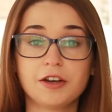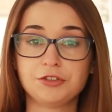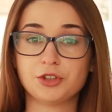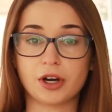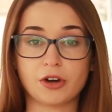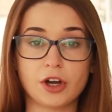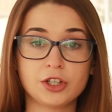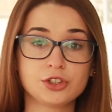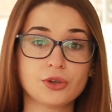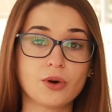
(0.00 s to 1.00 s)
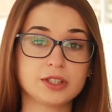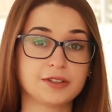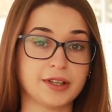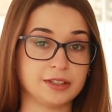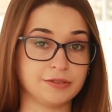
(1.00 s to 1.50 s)
If you are going to
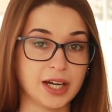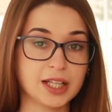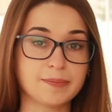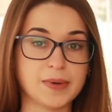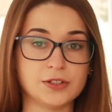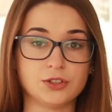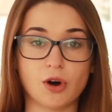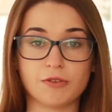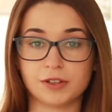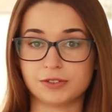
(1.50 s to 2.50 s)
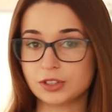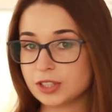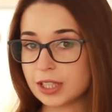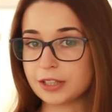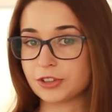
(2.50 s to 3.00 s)
order the development of a food
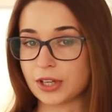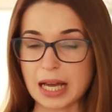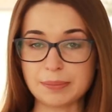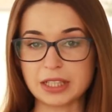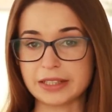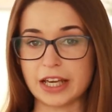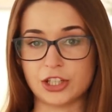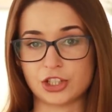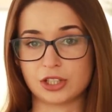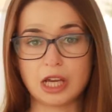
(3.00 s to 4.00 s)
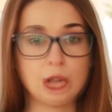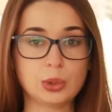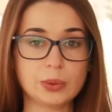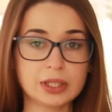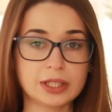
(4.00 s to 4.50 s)
delivery application,
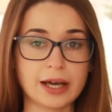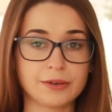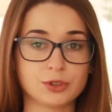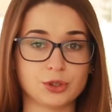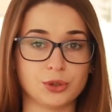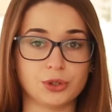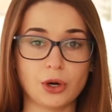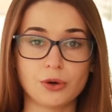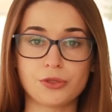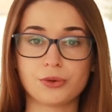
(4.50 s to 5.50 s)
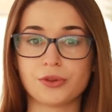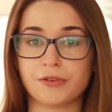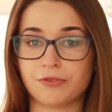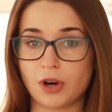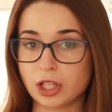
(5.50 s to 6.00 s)
you will have to go through
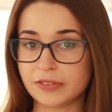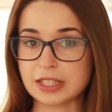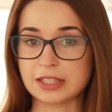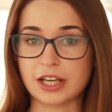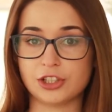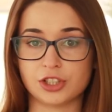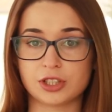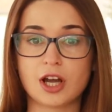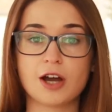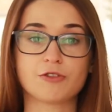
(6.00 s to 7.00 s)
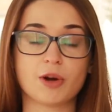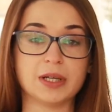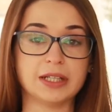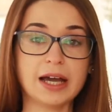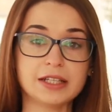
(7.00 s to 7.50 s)
the following stages from
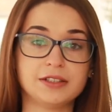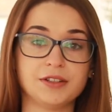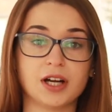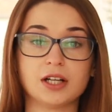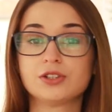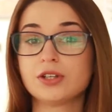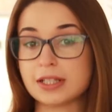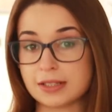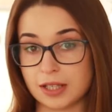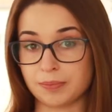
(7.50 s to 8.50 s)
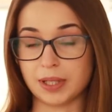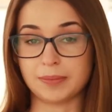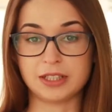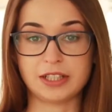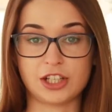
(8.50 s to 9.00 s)
an idea to its
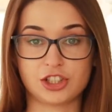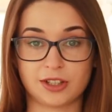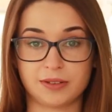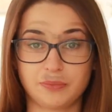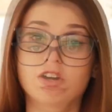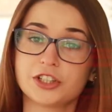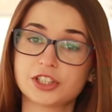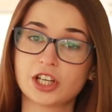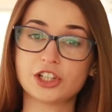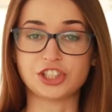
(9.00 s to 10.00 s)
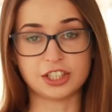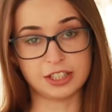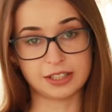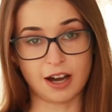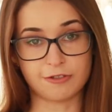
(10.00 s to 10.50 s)
implementation. Research and
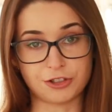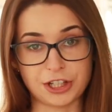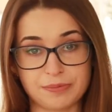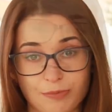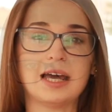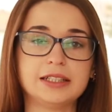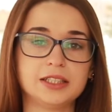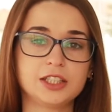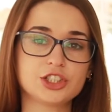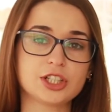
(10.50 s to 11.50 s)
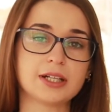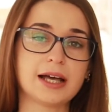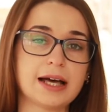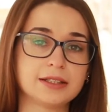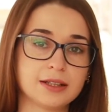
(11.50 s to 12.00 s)
discovery, an initial
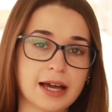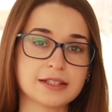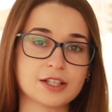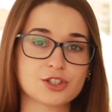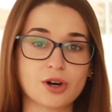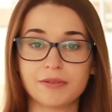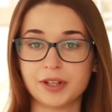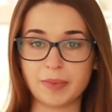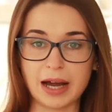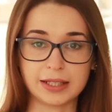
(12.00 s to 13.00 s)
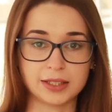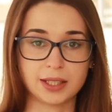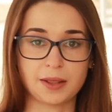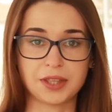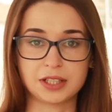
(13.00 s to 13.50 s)
analysis of the market,
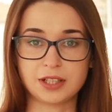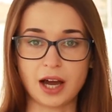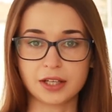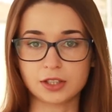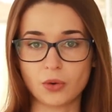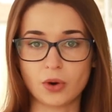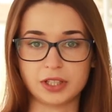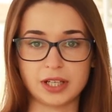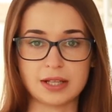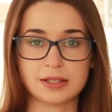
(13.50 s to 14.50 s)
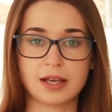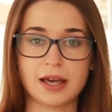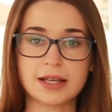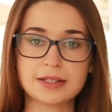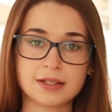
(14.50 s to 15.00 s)
the target audience,
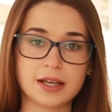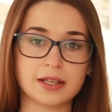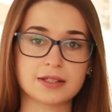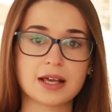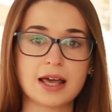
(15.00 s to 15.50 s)
its needs,